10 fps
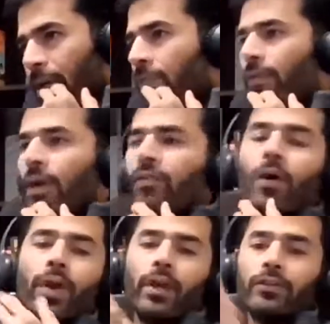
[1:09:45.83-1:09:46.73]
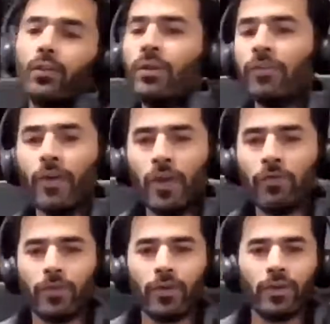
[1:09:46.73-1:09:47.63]
If okay, so
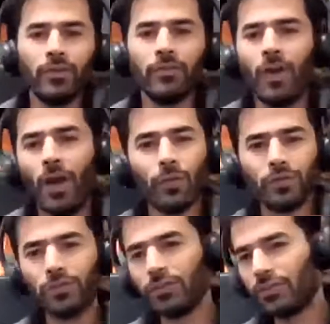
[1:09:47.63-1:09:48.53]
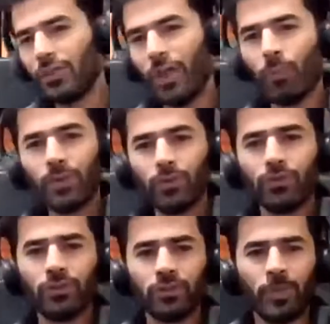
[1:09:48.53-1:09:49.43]
if I wasn't helping you
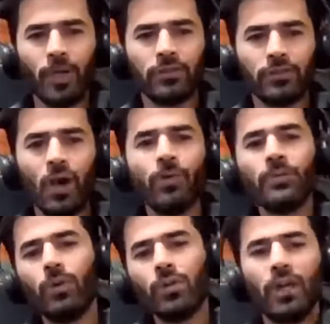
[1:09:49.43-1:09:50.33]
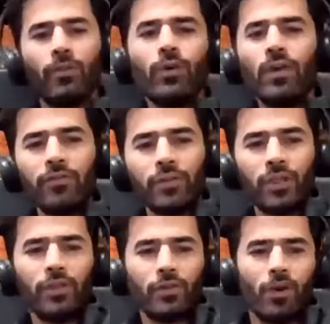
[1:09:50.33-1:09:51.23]
through this process, how much more time would it have
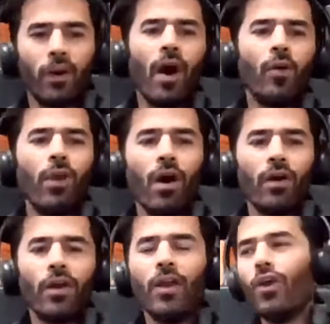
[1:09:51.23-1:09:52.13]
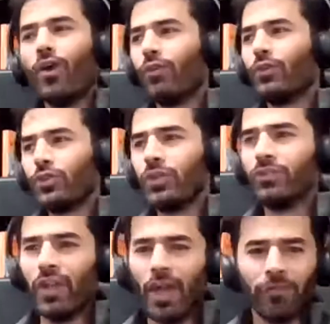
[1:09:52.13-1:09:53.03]
taken you, or how long Or would you
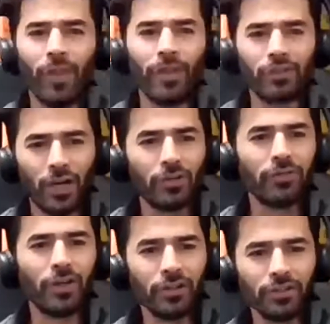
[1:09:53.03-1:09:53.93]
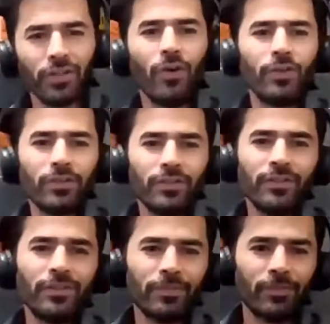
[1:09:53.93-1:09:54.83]
even have like tried to figure this out
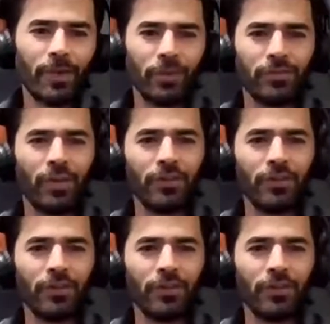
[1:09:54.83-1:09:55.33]
by yourself?